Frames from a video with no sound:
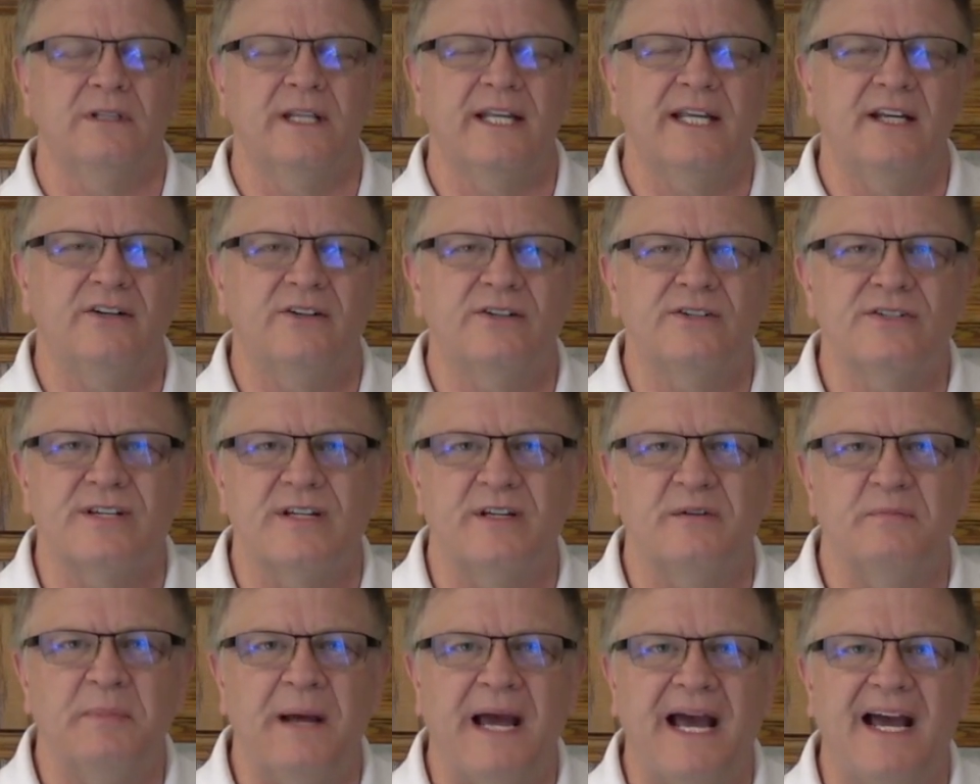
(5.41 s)
leaders
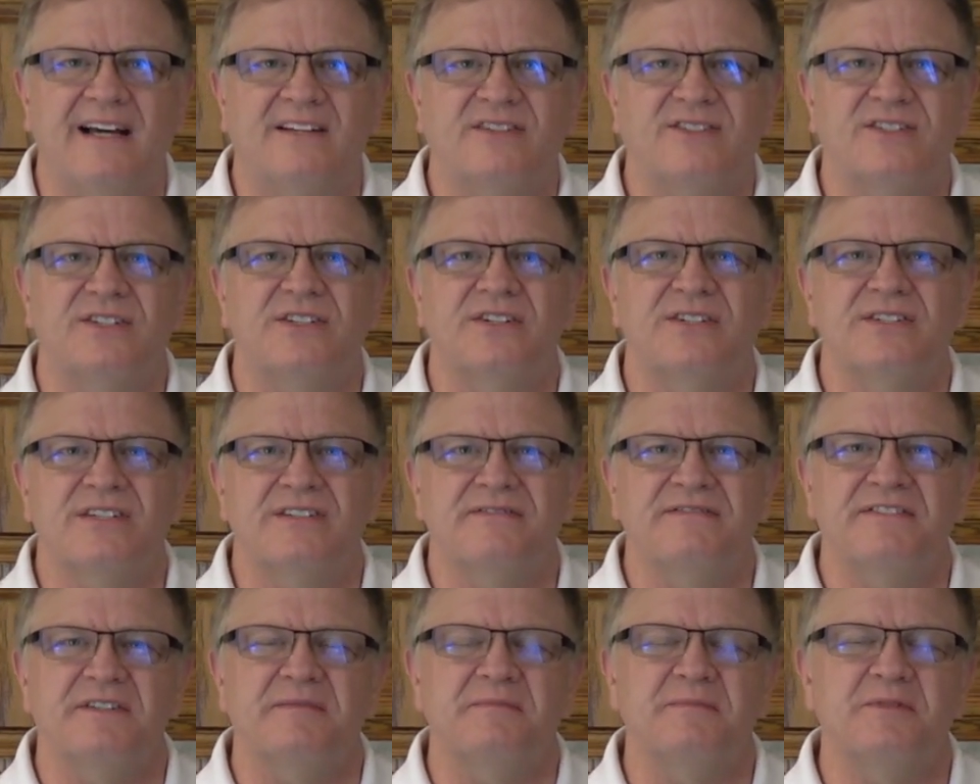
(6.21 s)
and pastors
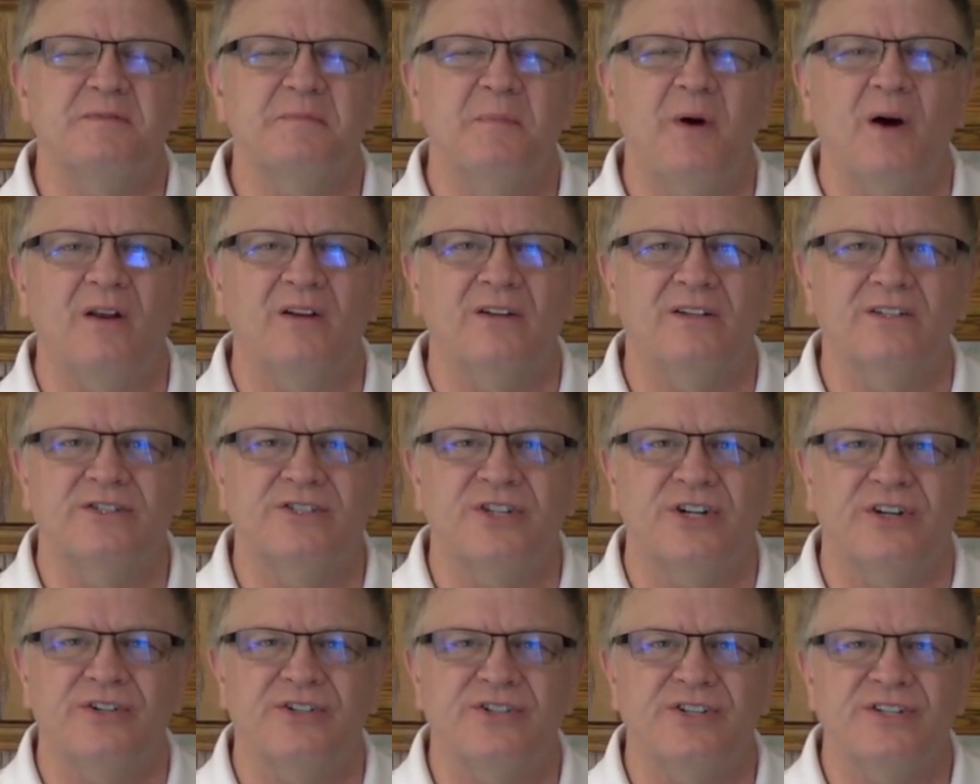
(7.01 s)
of some smaller
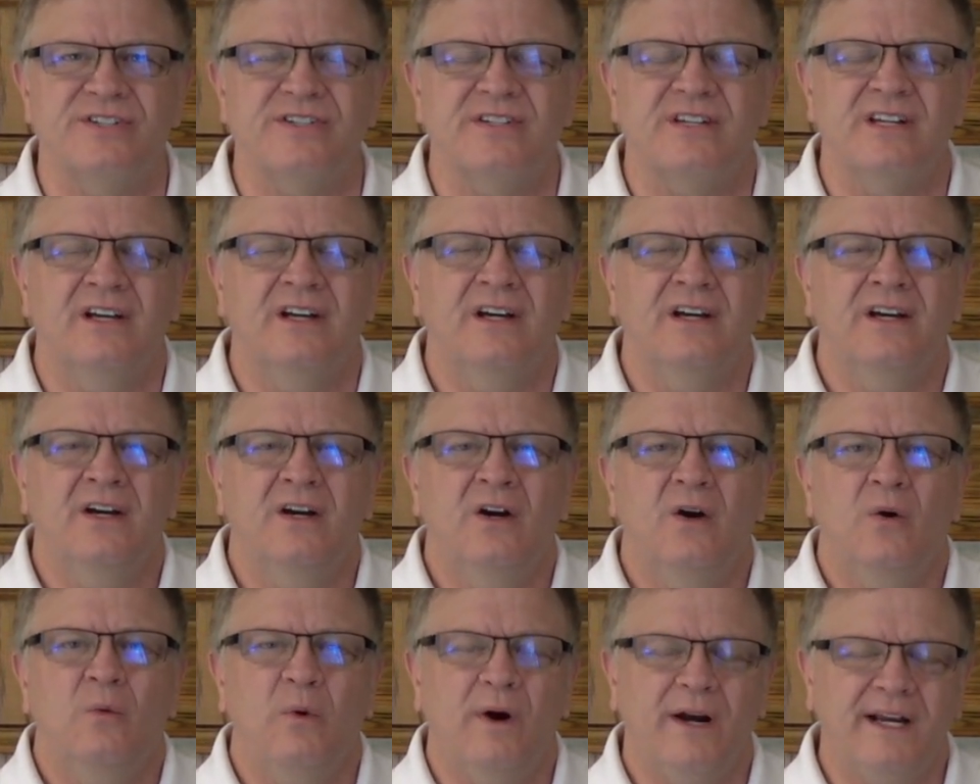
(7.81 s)
churches.
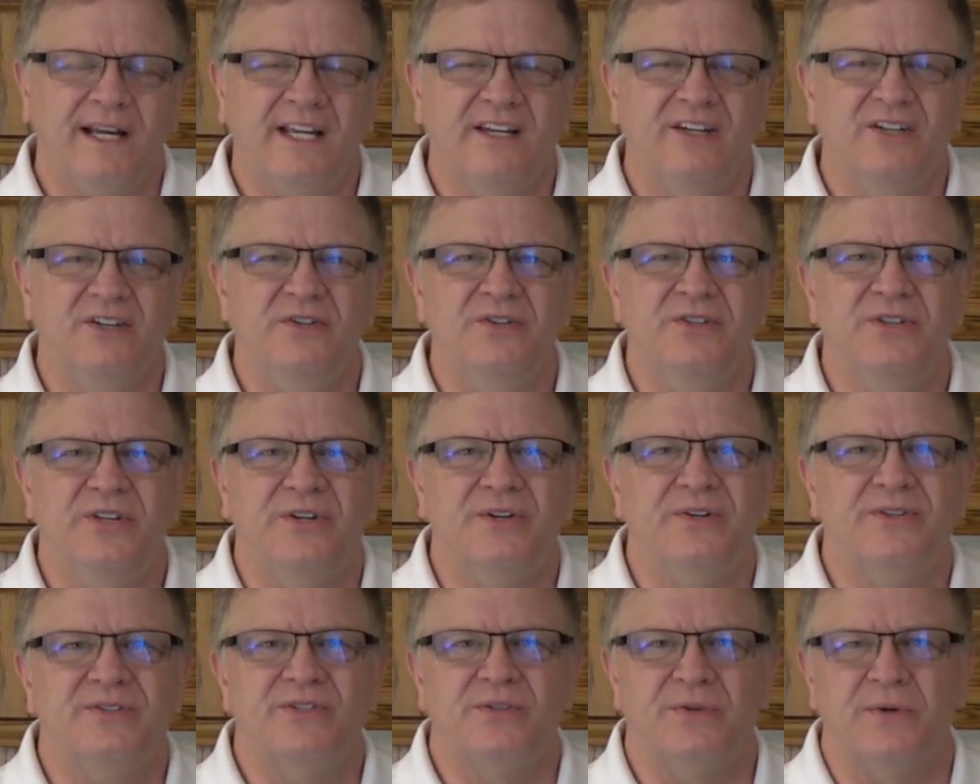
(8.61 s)
What can you
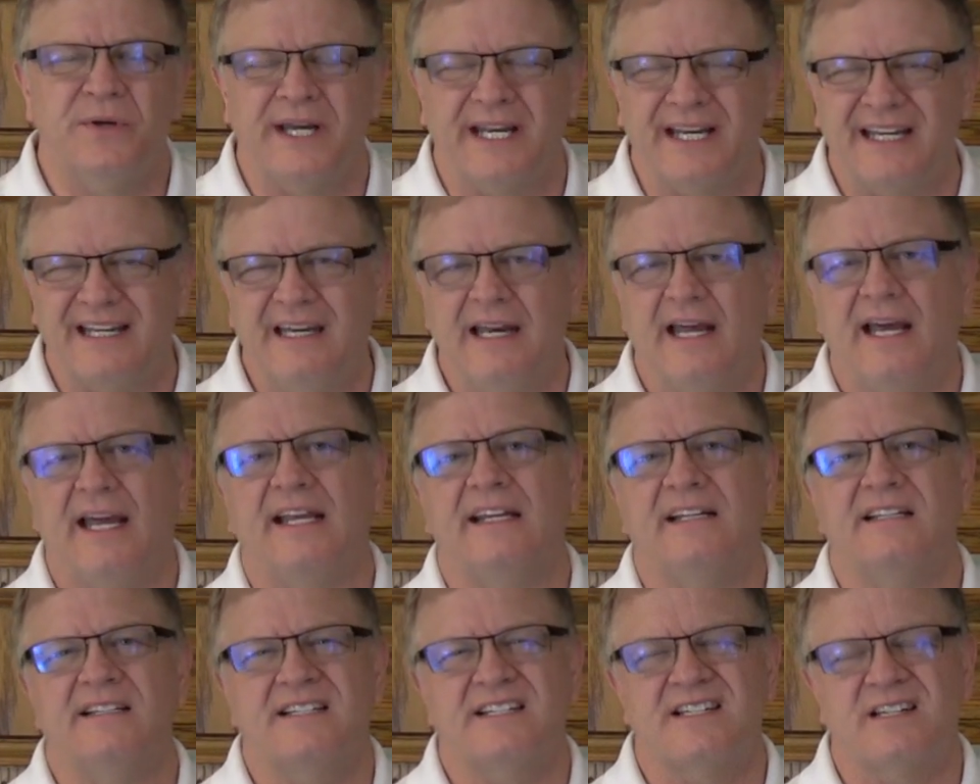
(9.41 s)
do to
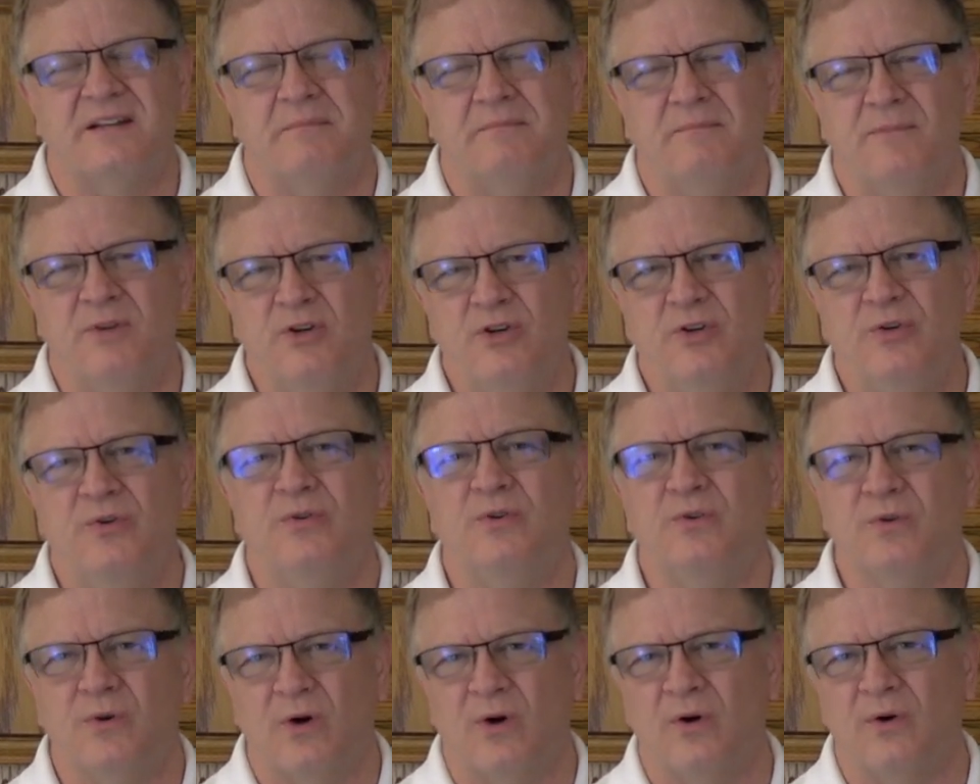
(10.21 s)
ignite some new
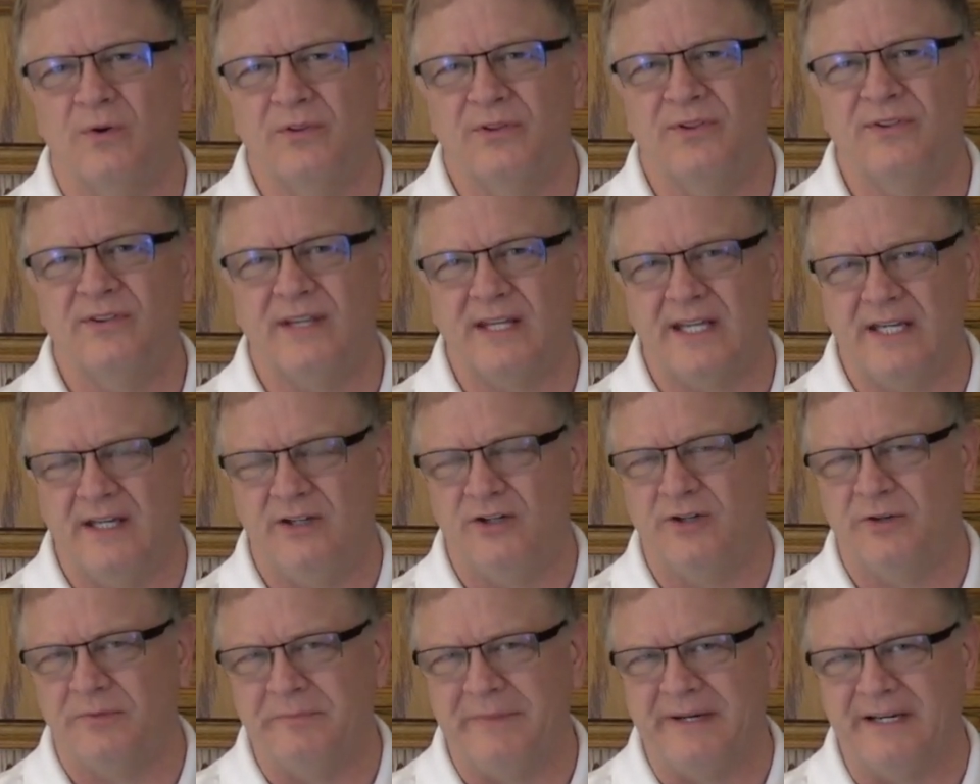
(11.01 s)
growth
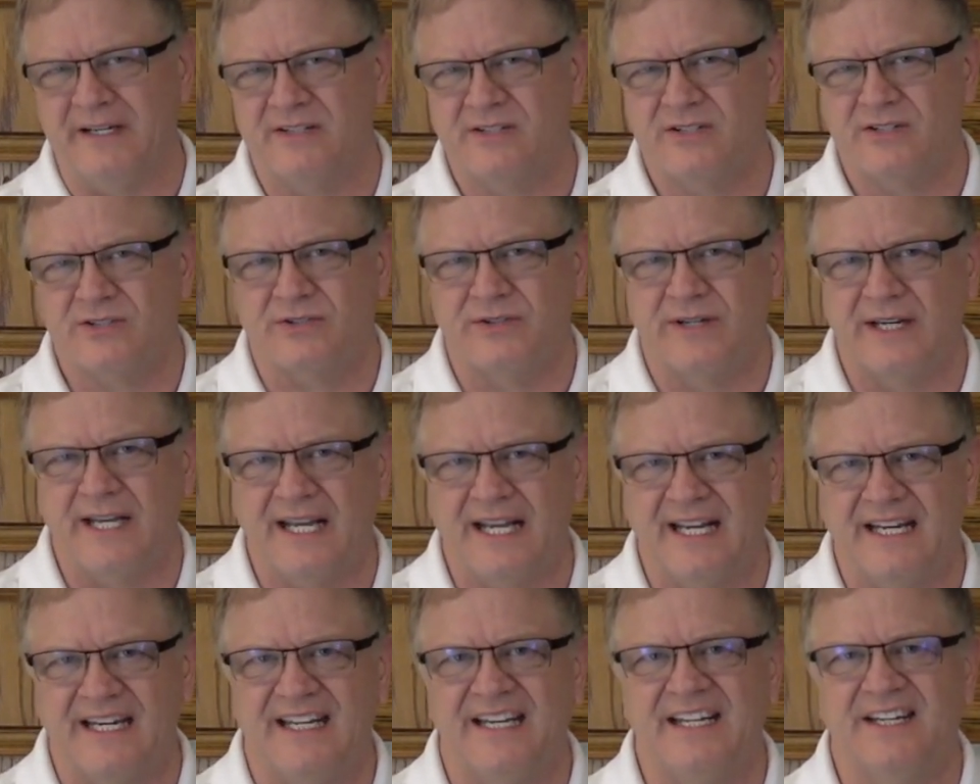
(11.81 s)
in your ministry
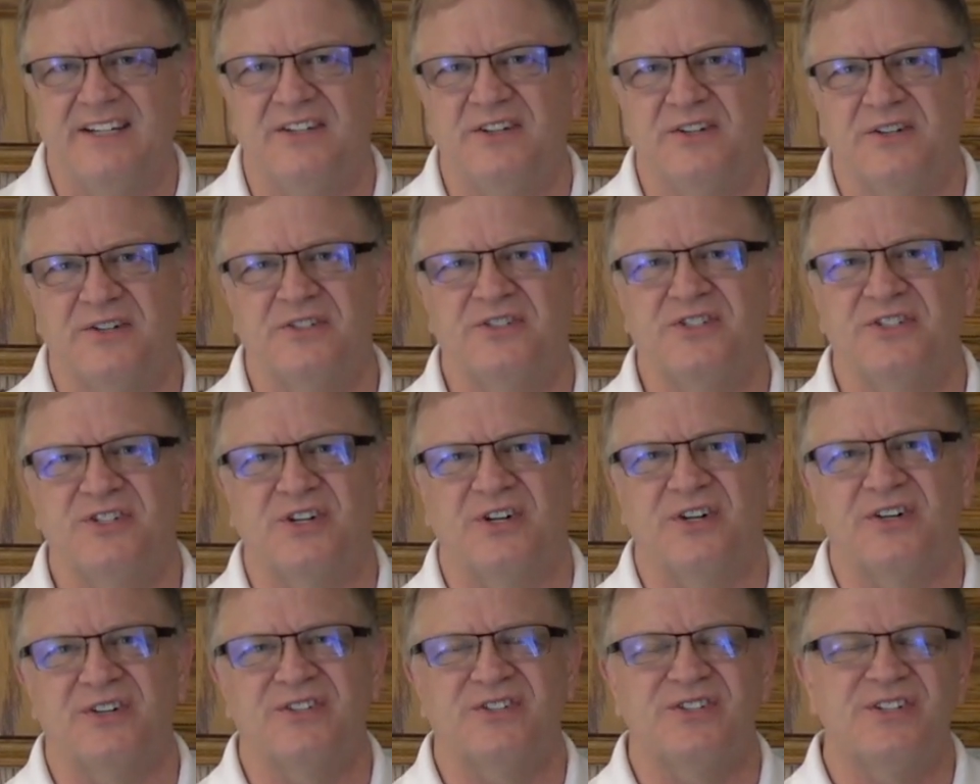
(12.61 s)
and in your
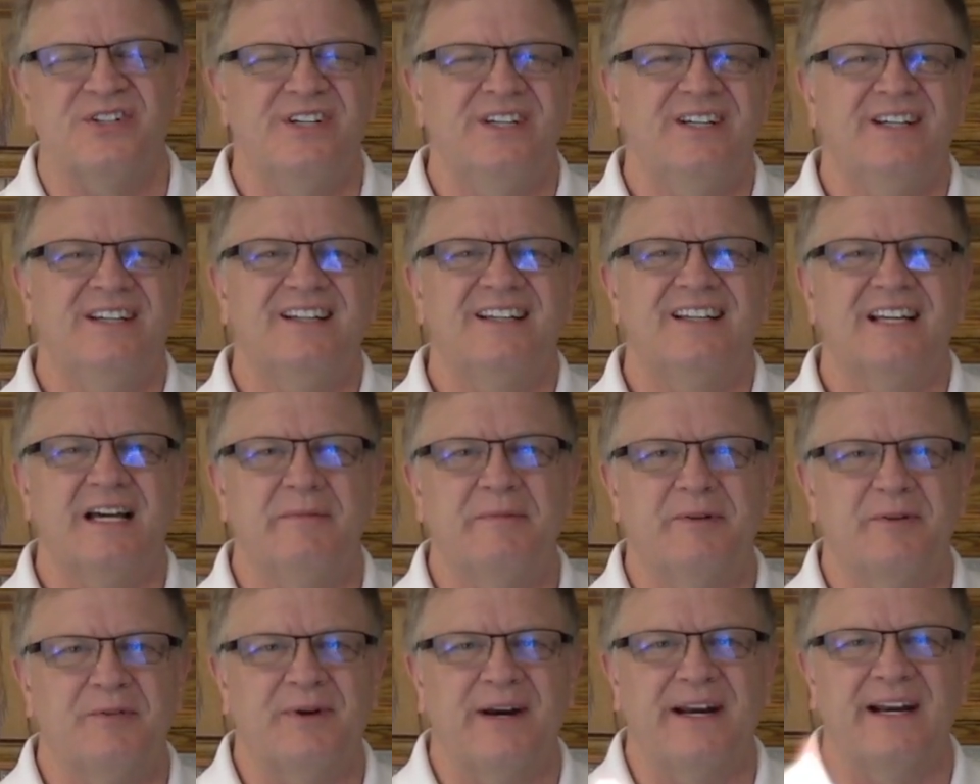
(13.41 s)
church?
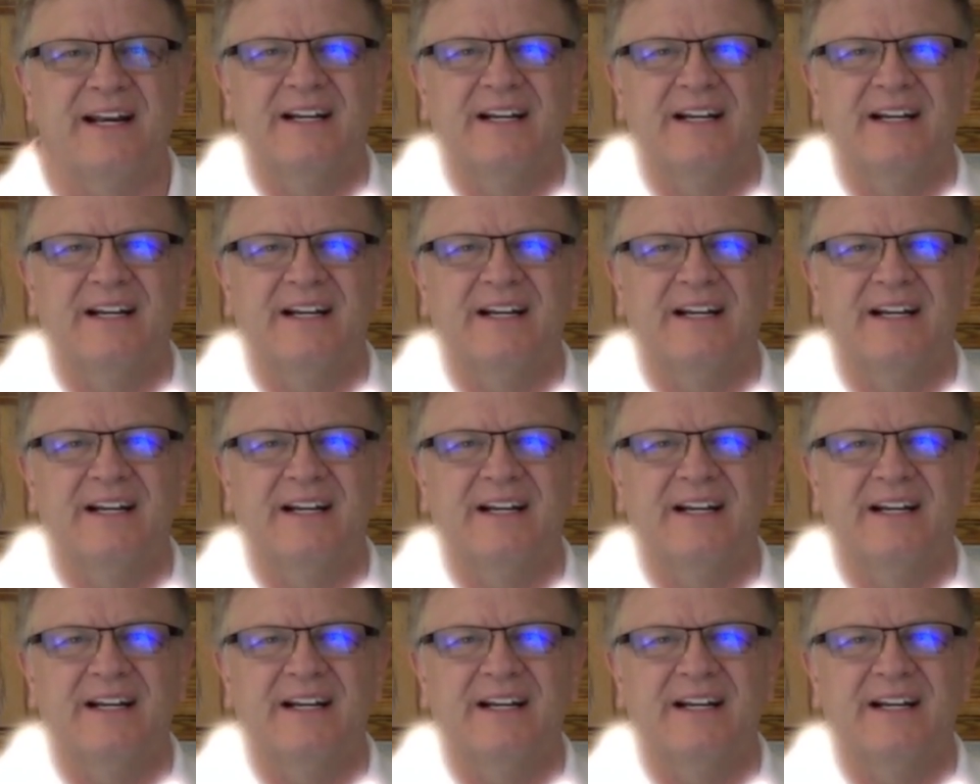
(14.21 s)
Coming right